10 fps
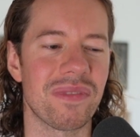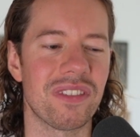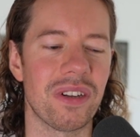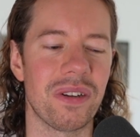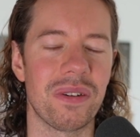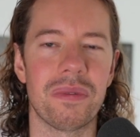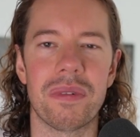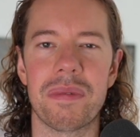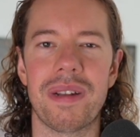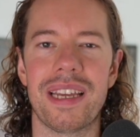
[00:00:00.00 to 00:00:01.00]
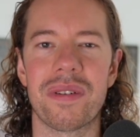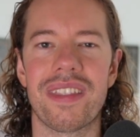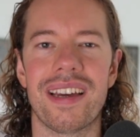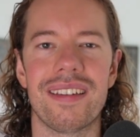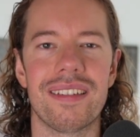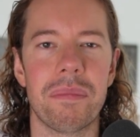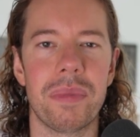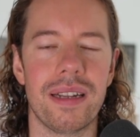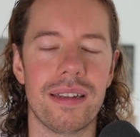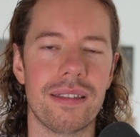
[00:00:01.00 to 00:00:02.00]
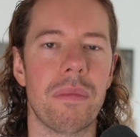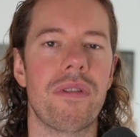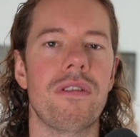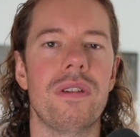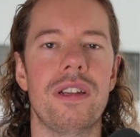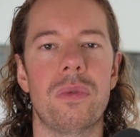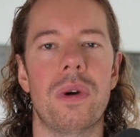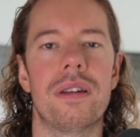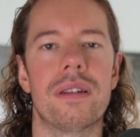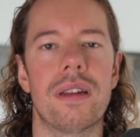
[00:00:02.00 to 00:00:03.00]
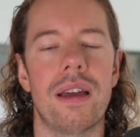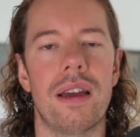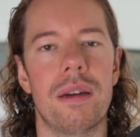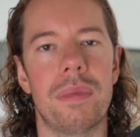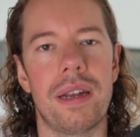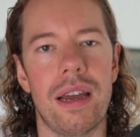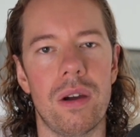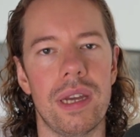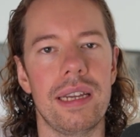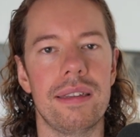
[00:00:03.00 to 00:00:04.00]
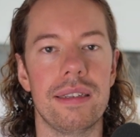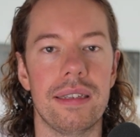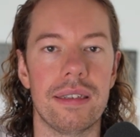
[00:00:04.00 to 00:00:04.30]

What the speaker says: so we're playing with that. But let's step through each one and how AT